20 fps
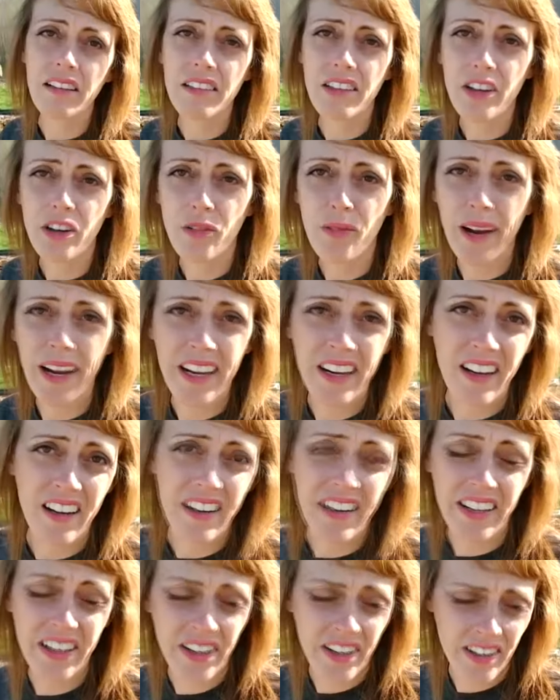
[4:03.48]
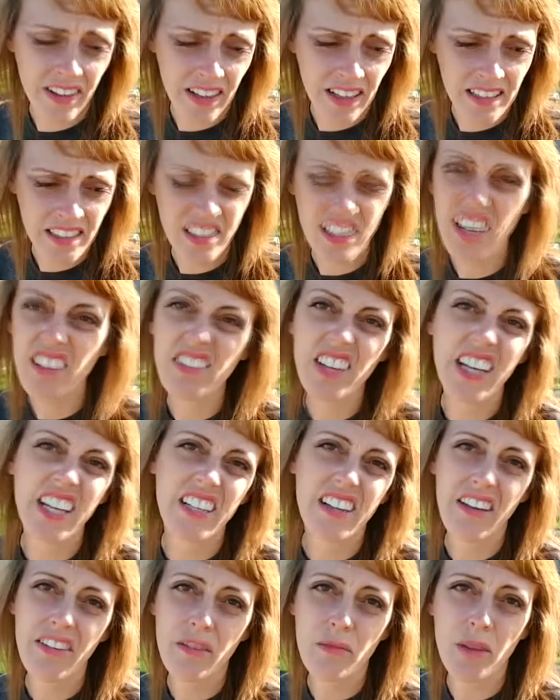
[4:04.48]
going to rain on here. I still have like
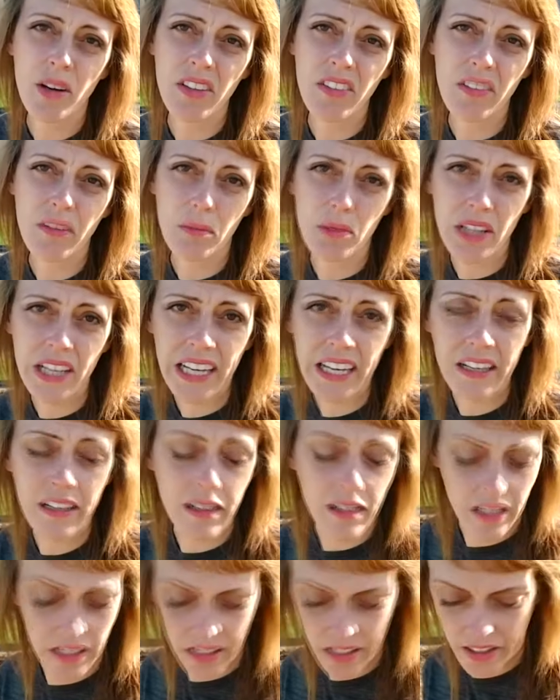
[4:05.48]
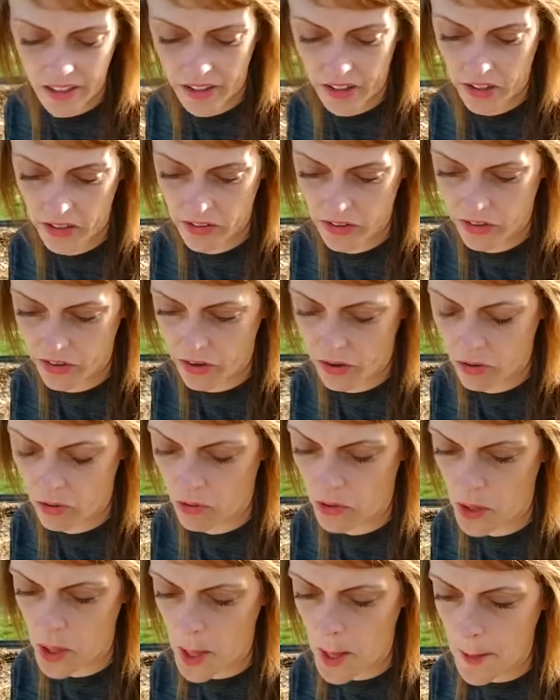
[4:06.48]
another month to plant in here so
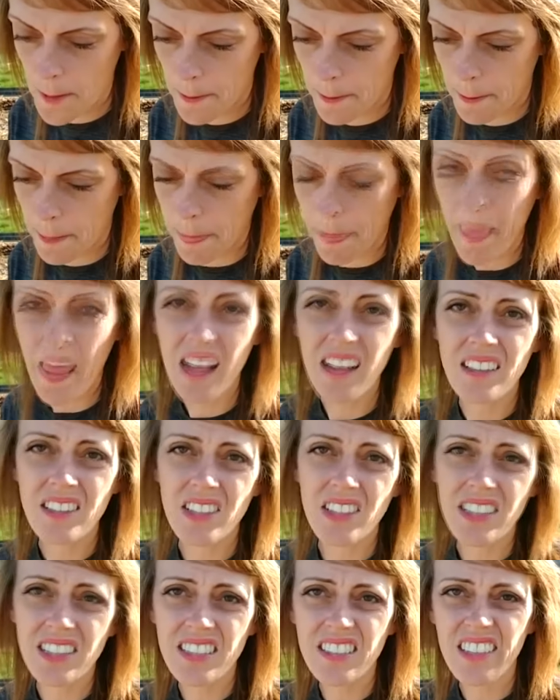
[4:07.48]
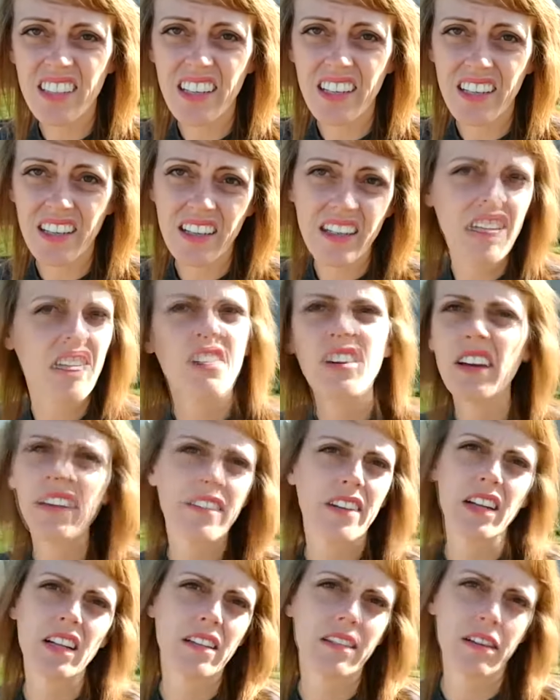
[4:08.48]
it's going to sink and it'll
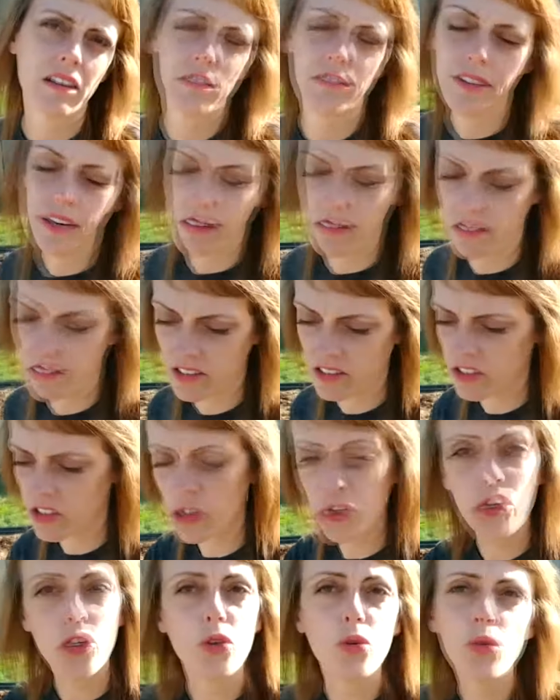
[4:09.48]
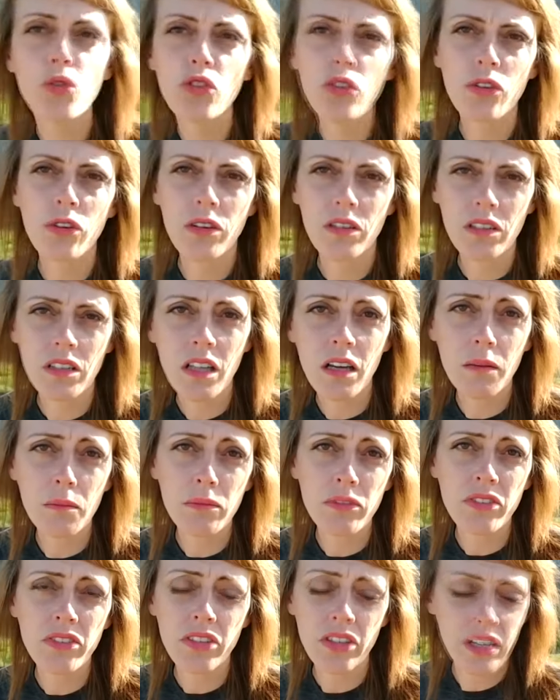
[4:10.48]
even itself out. There's no huge
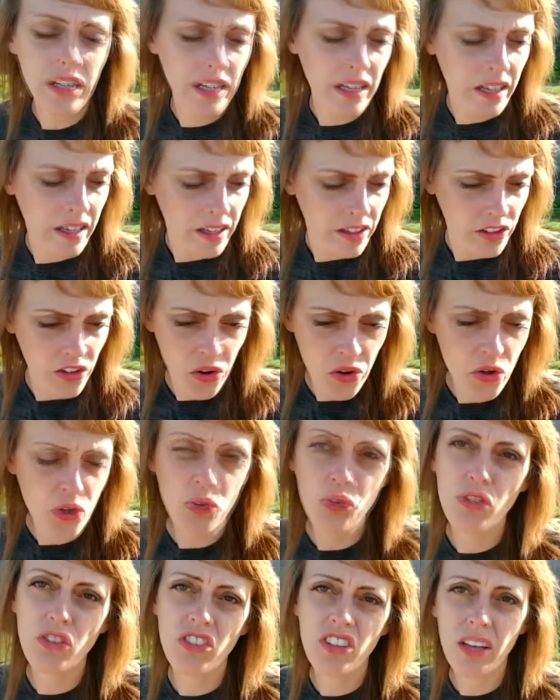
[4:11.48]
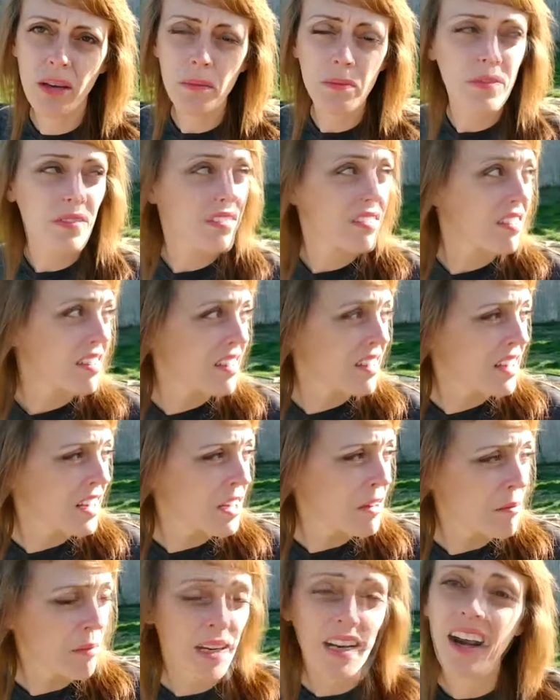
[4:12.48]
lumps, no huge dips.
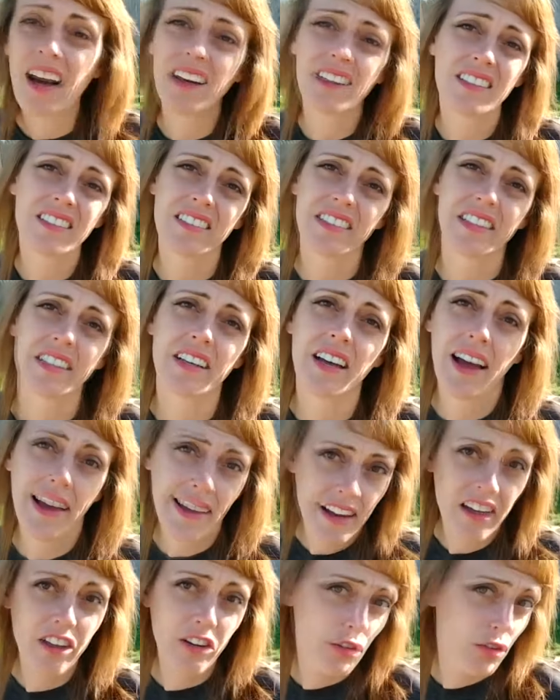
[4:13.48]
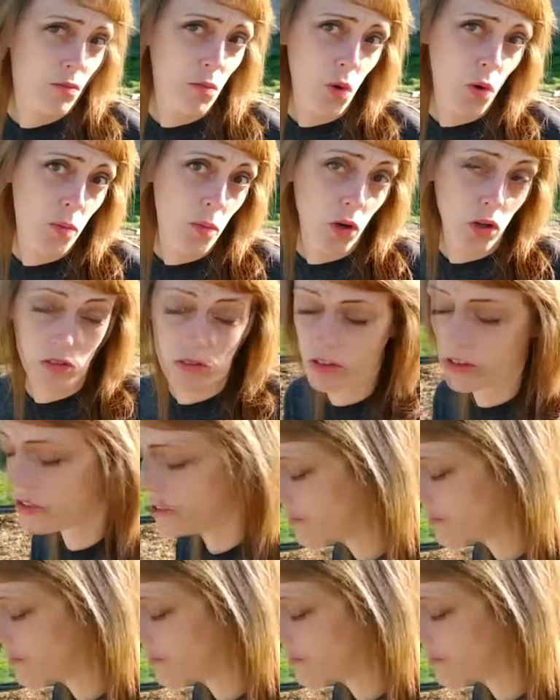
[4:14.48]
But honestly, I could use more malls.